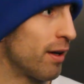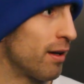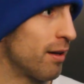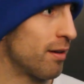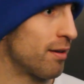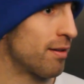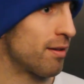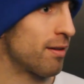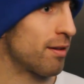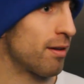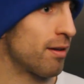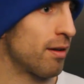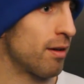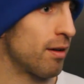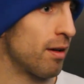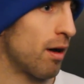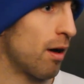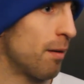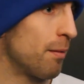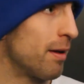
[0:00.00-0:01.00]
is,
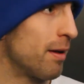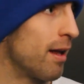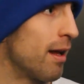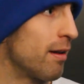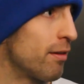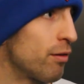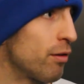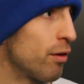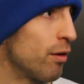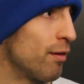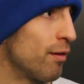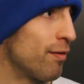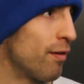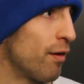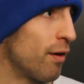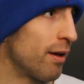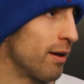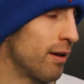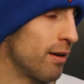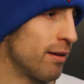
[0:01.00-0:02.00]
I'm in there to do the
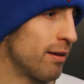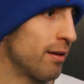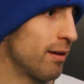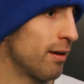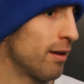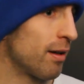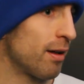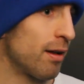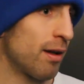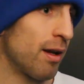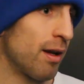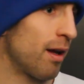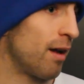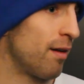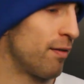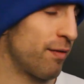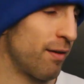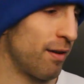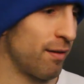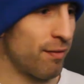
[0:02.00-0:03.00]
fight it, and
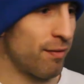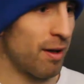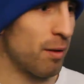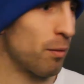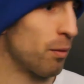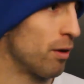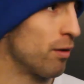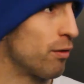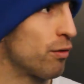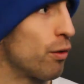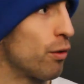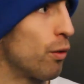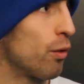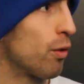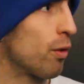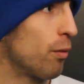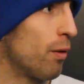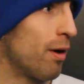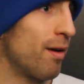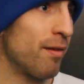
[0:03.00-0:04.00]
if if they want to
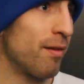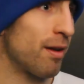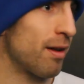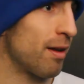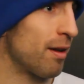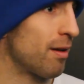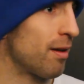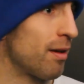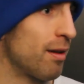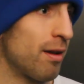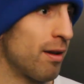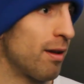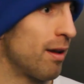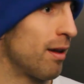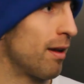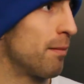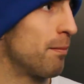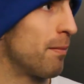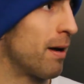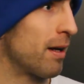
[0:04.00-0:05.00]
talk or whatever,
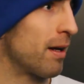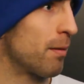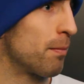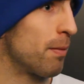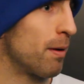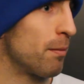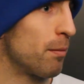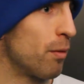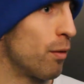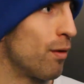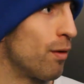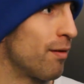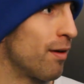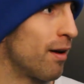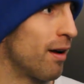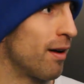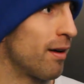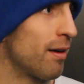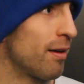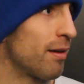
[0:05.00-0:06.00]
and make a bit more of
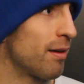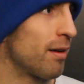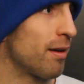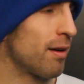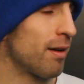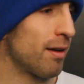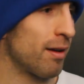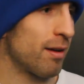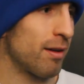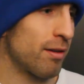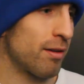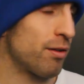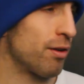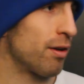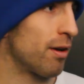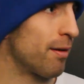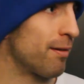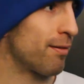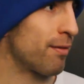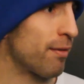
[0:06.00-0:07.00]
a you
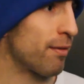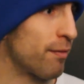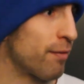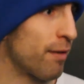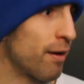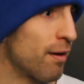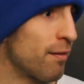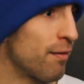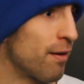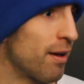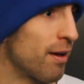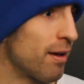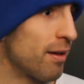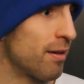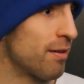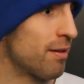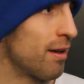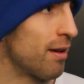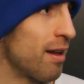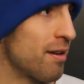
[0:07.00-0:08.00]
know thing of
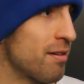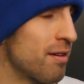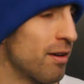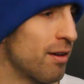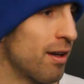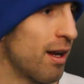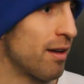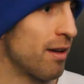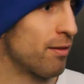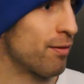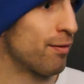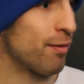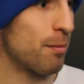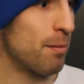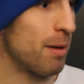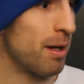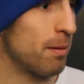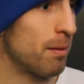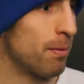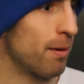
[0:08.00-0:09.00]
it, that's okay for
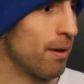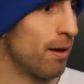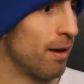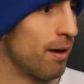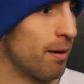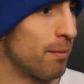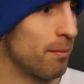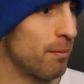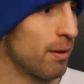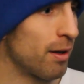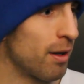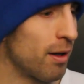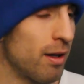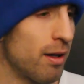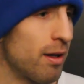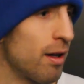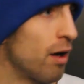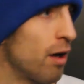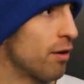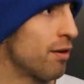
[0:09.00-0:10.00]
me. But um,
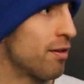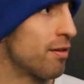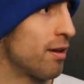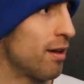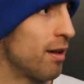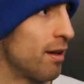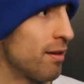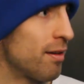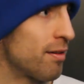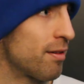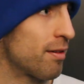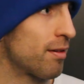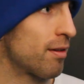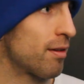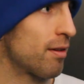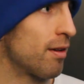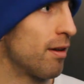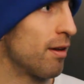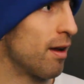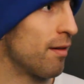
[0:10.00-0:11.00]
yeah, I just see it as
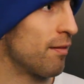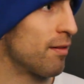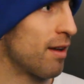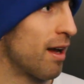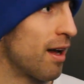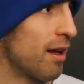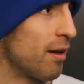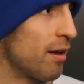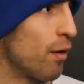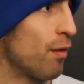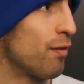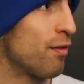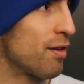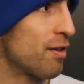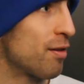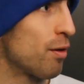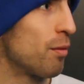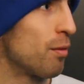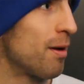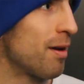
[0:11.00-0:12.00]
another day at the
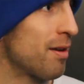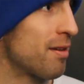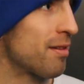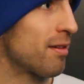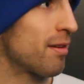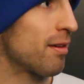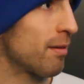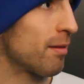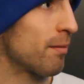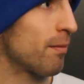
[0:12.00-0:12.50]
office almost.